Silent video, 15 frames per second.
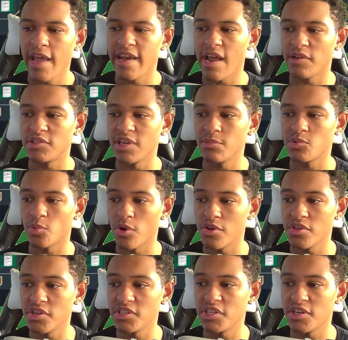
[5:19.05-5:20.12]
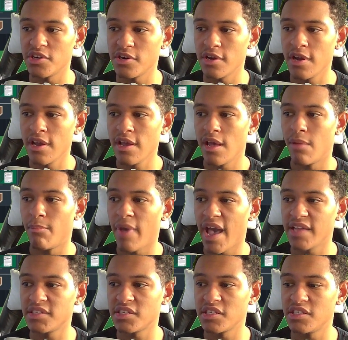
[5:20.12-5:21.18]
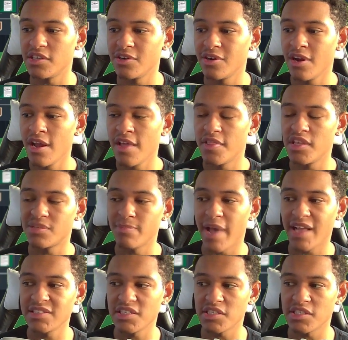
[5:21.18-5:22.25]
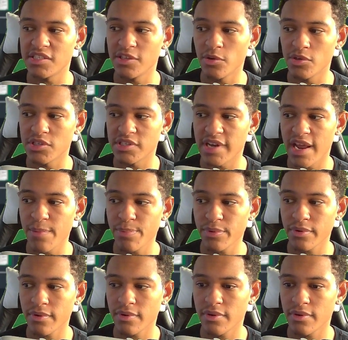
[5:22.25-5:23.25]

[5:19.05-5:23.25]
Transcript: Now James Worthy is here, Magic is here. This Magic is still a snipe.